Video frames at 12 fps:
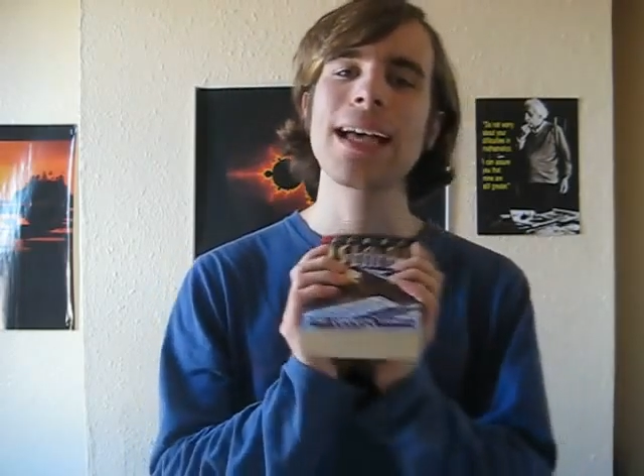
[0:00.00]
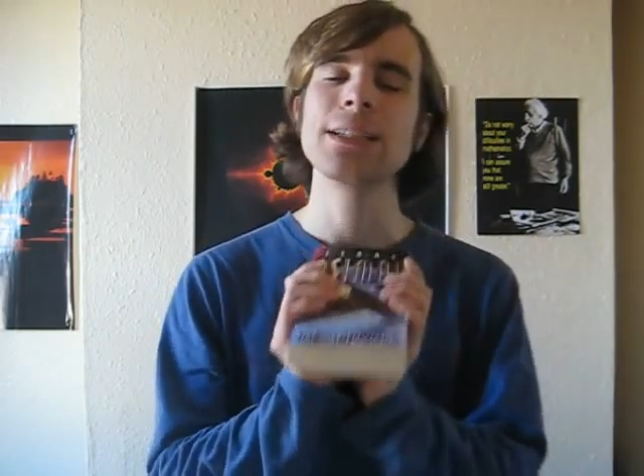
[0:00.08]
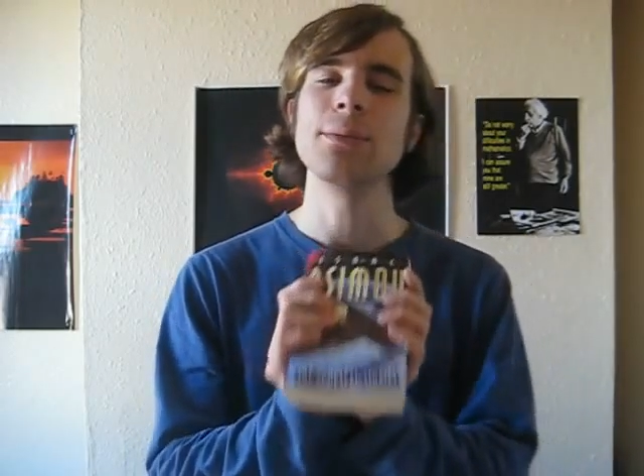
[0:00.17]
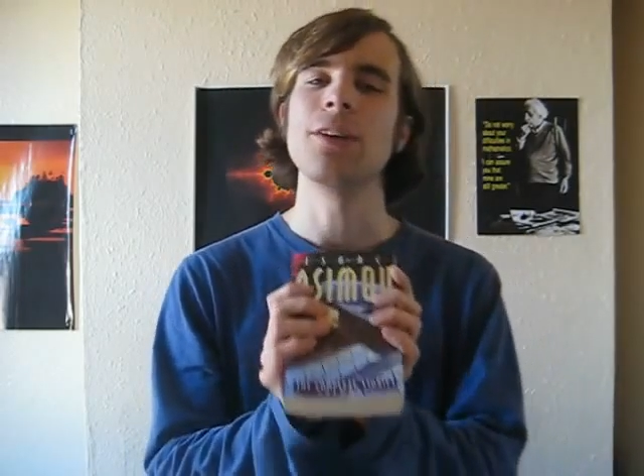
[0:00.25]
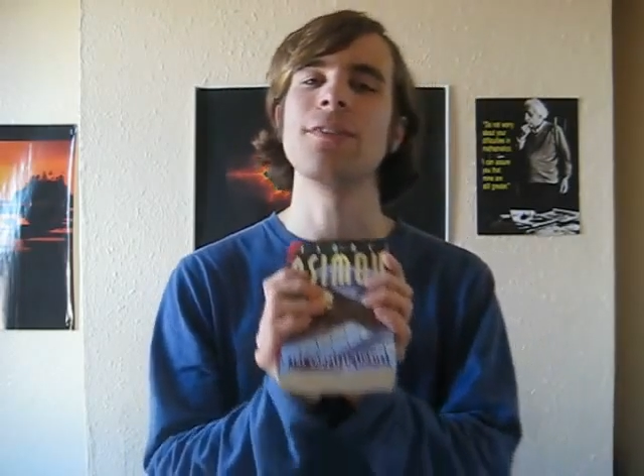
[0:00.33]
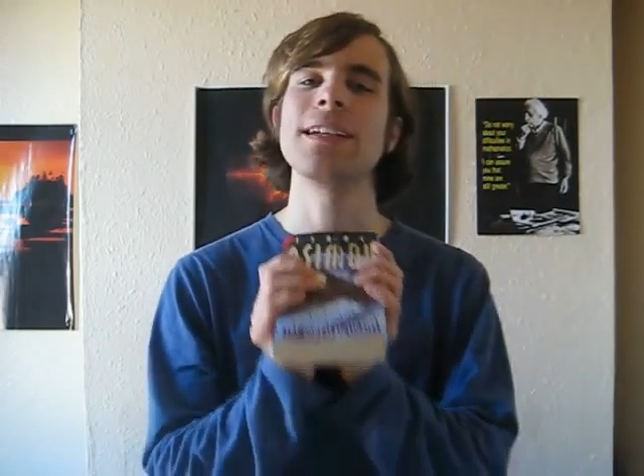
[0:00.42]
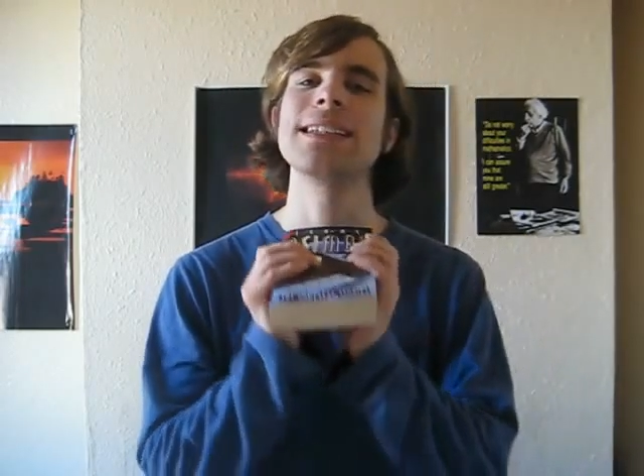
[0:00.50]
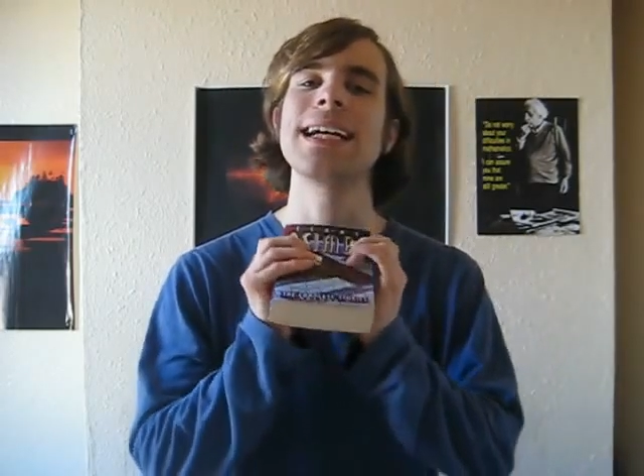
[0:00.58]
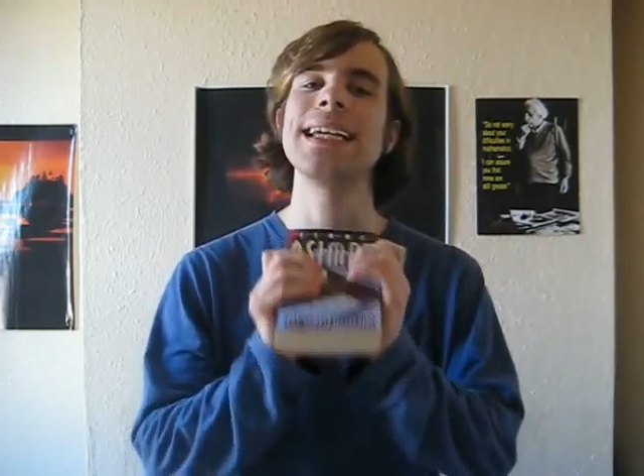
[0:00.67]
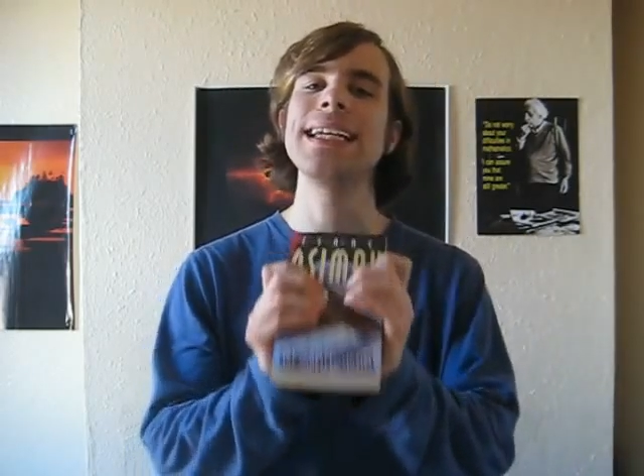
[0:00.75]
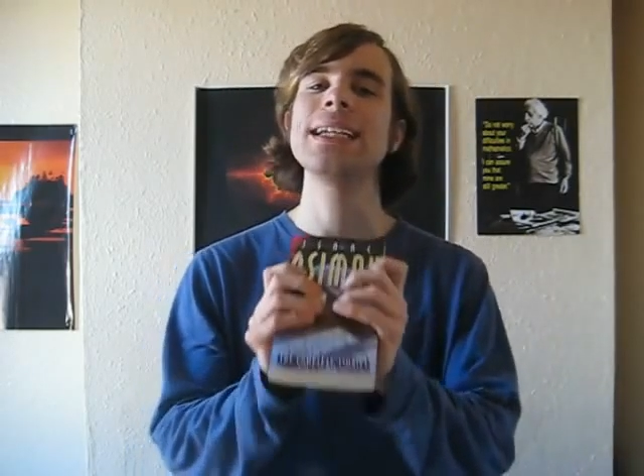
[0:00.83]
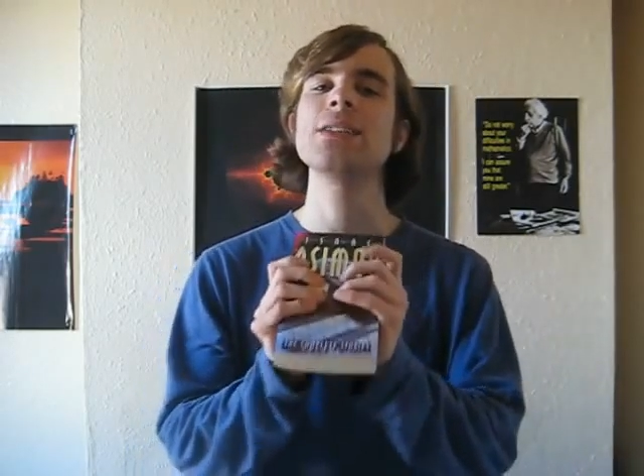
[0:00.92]
Asimov is that
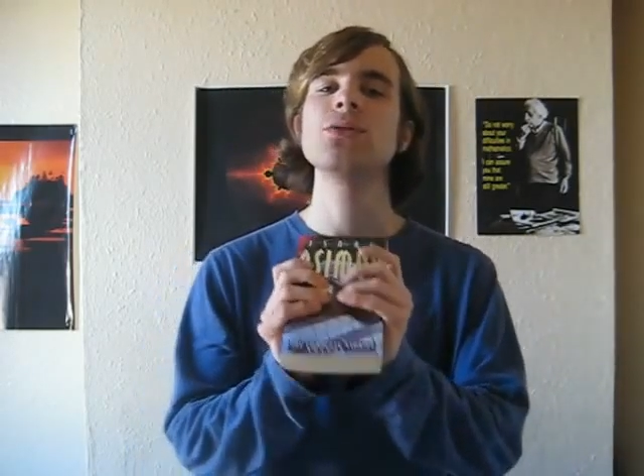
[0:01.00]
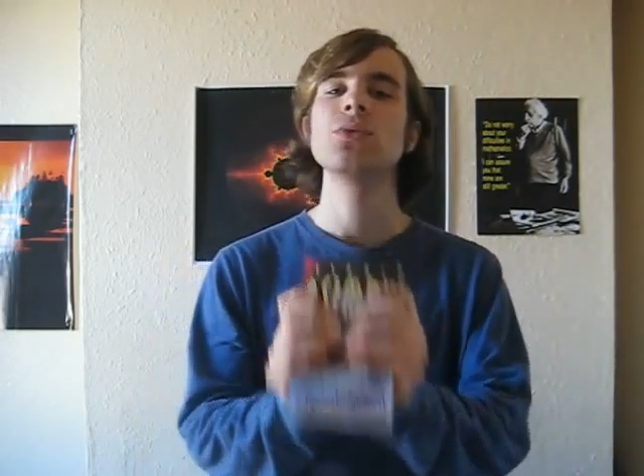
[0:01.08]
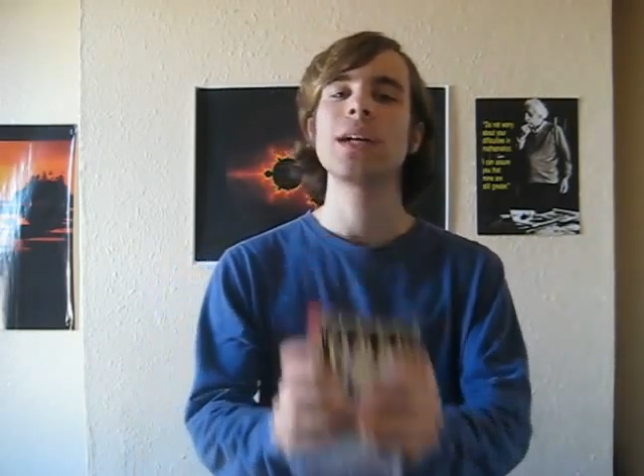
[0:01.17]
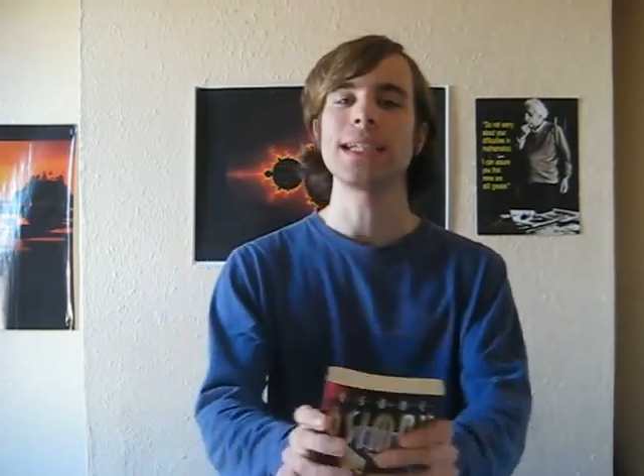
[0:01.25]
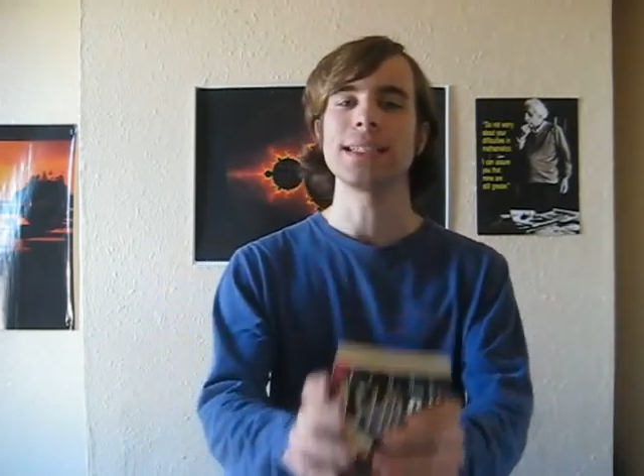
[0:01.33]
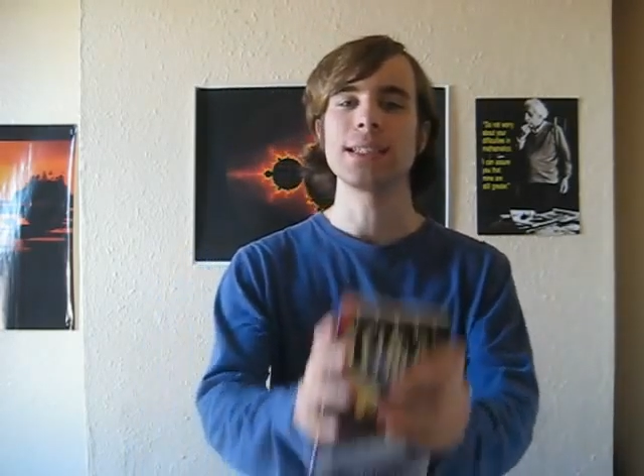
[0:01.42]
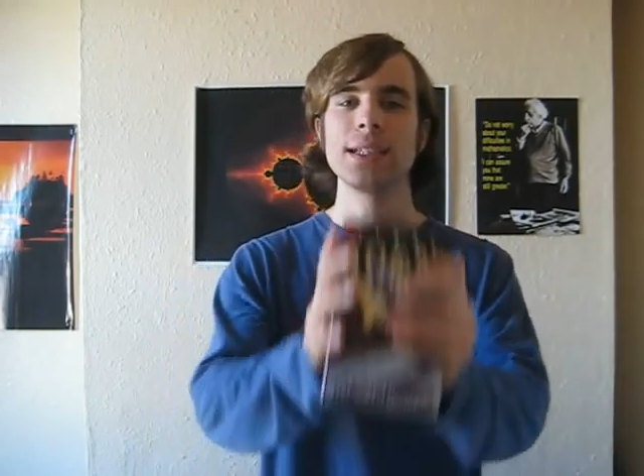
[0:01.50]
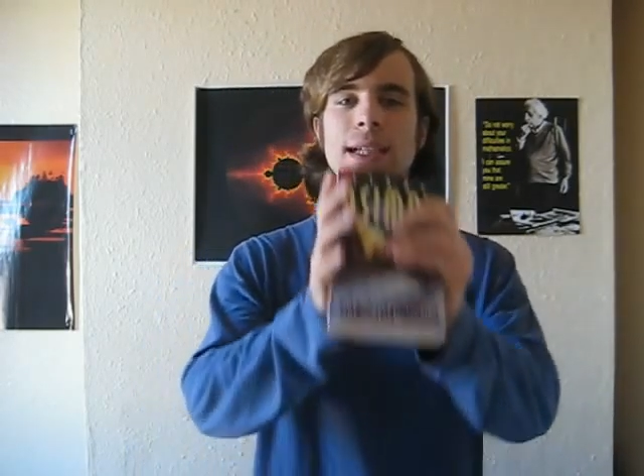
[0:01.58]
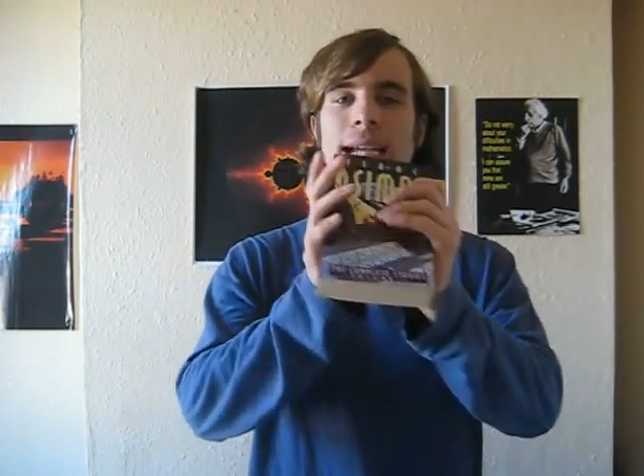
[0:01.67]
he can write